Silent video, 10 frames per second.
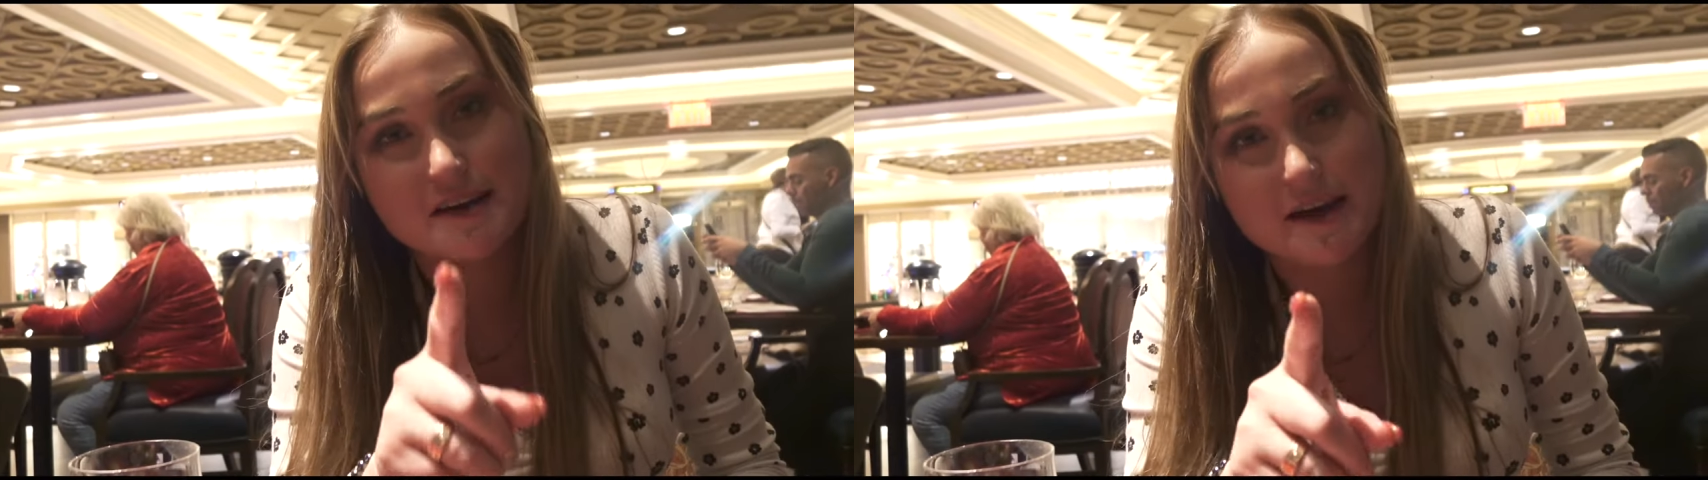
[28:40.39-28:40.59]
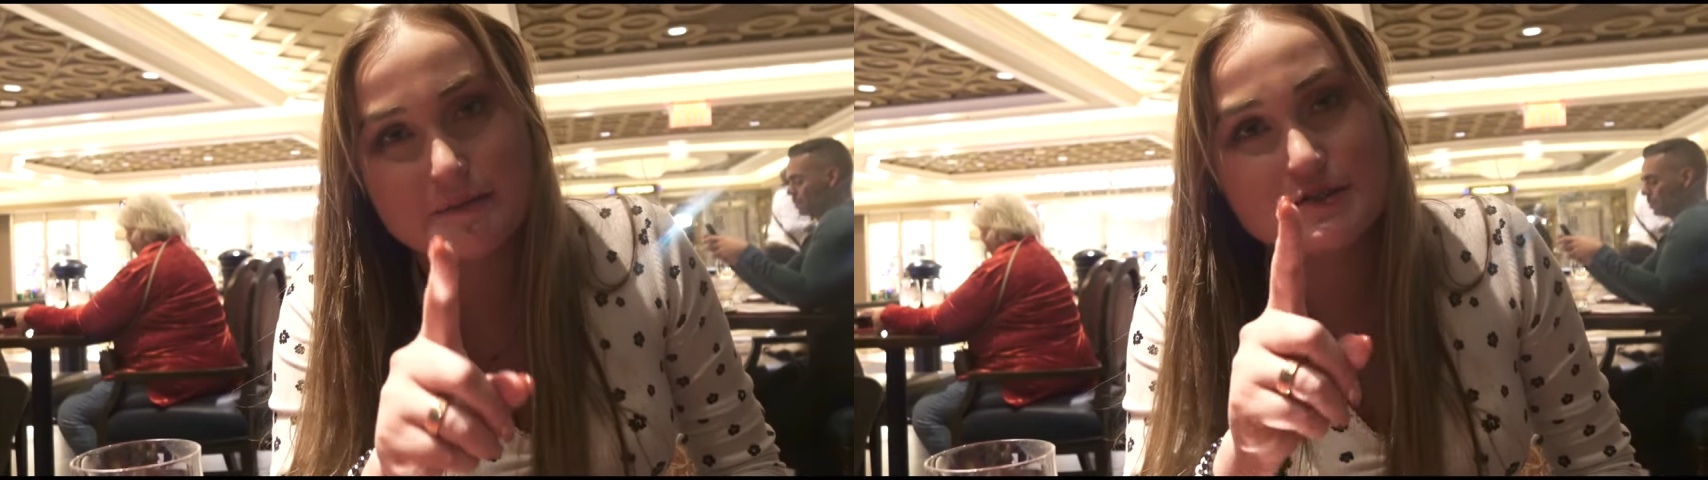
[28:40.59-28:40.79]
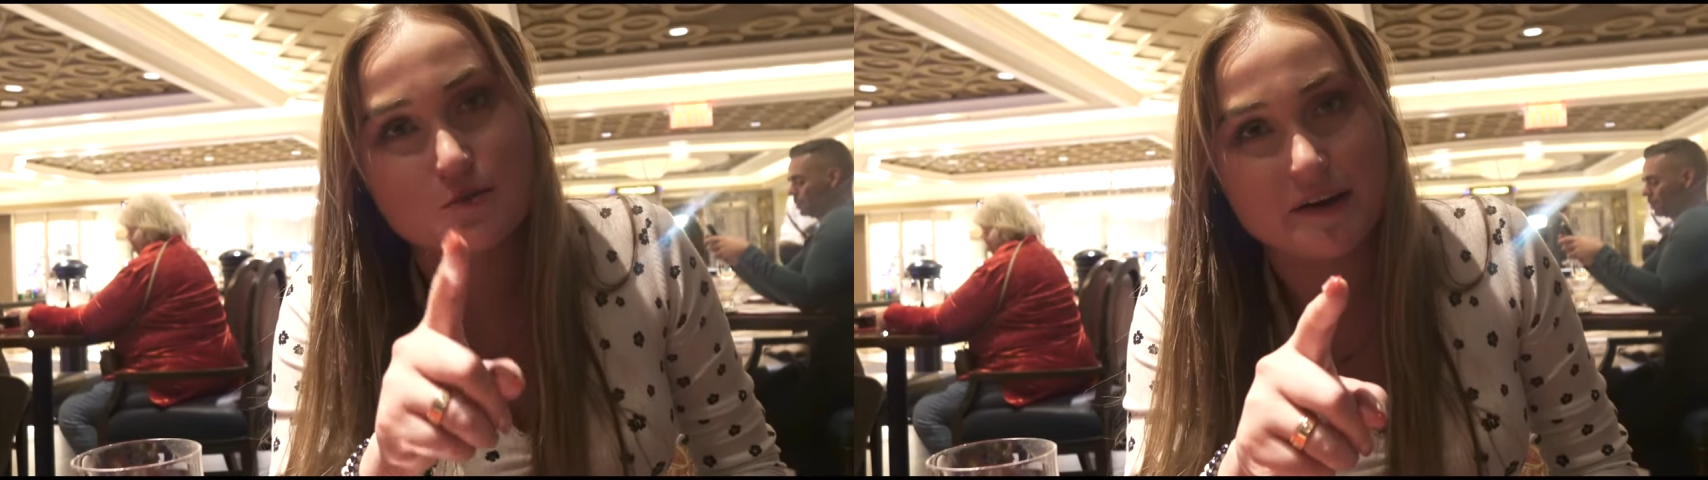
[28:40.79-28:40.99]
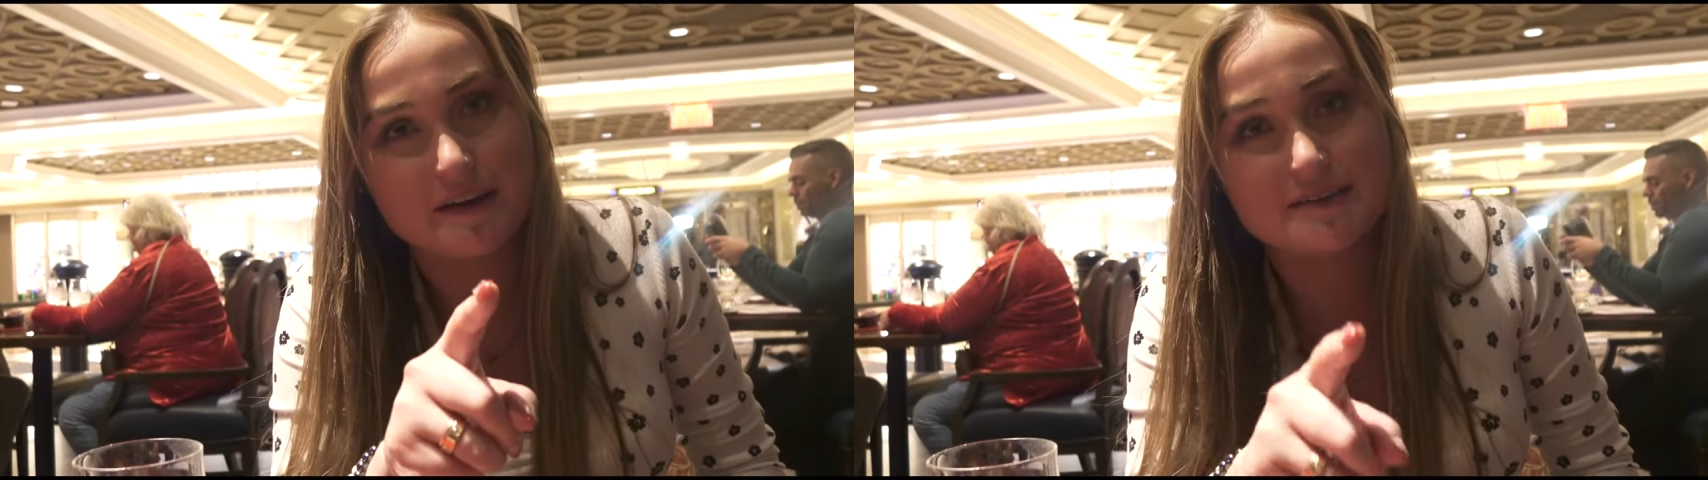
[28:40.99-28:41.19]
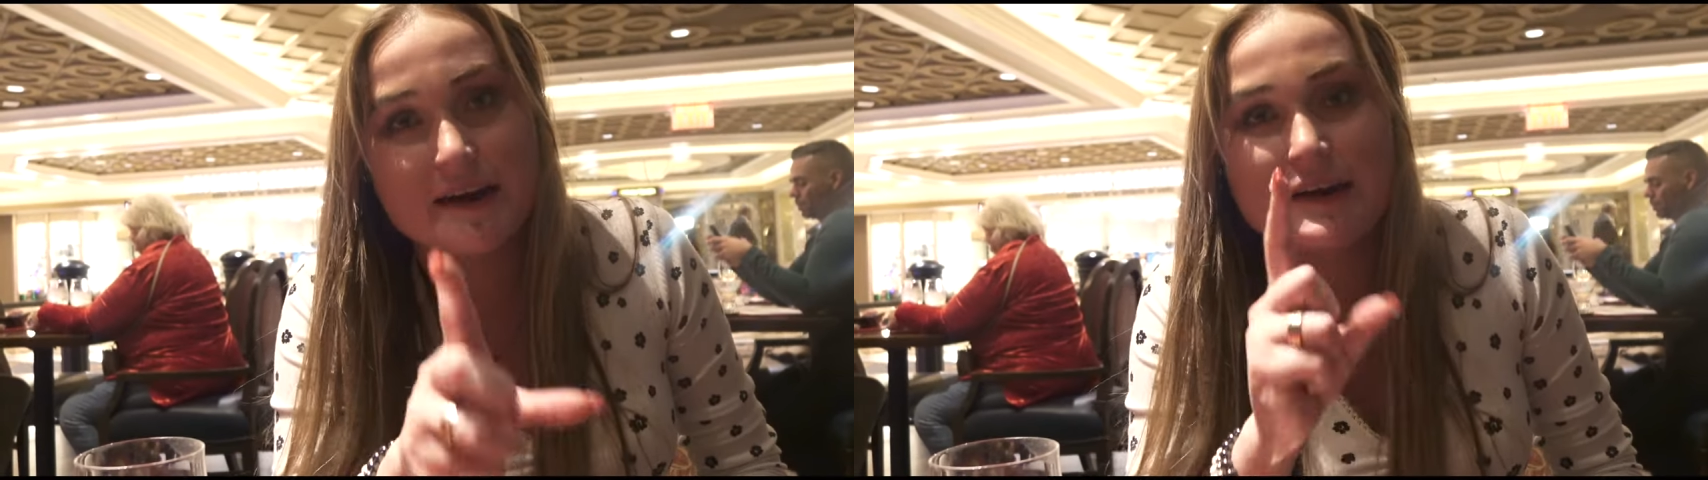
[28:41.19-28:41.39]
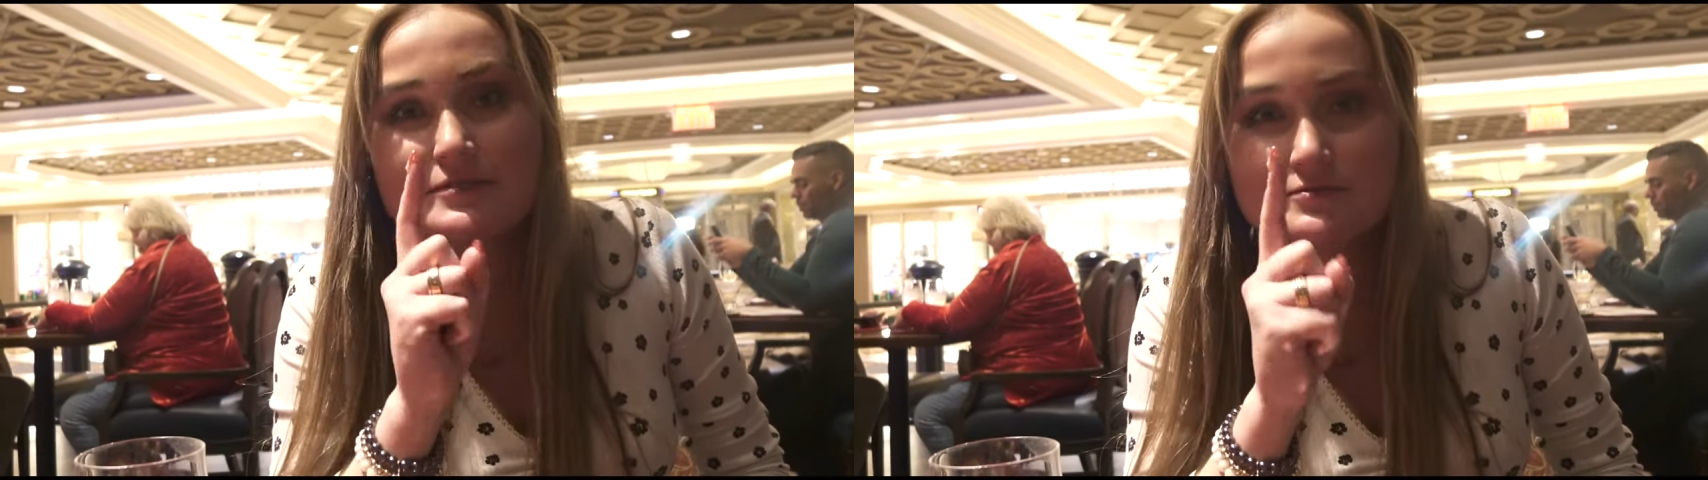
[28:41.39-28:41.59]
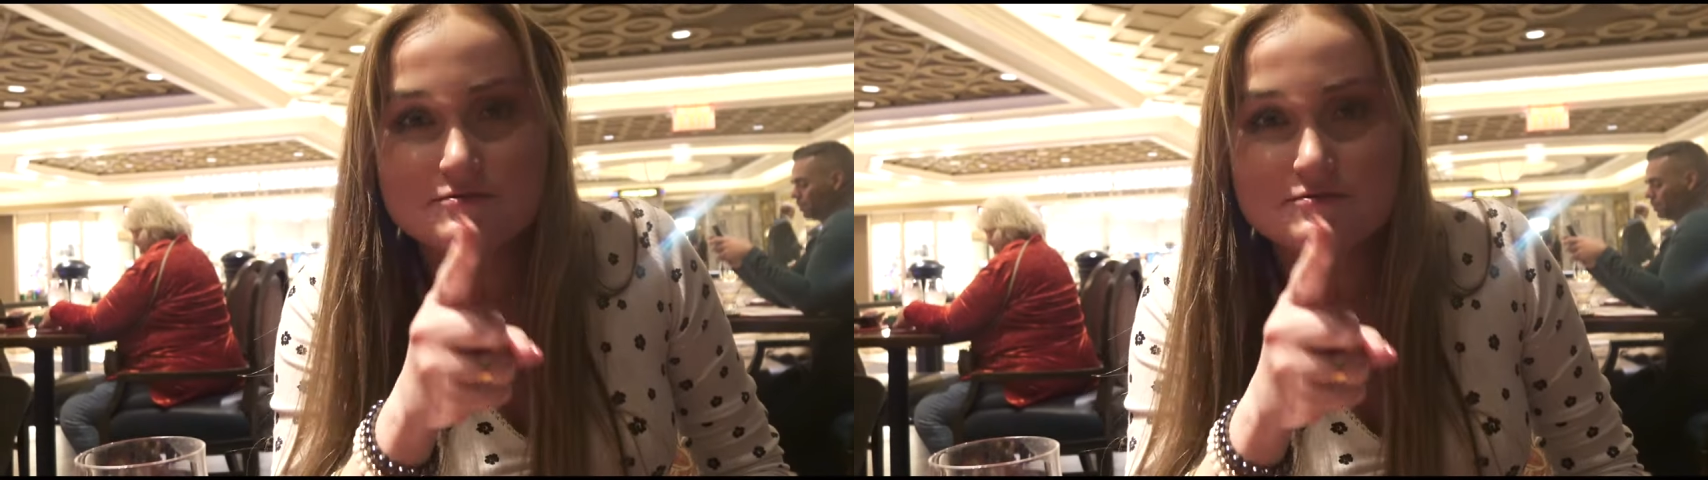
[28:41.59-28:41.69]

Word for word: Today was the wing it day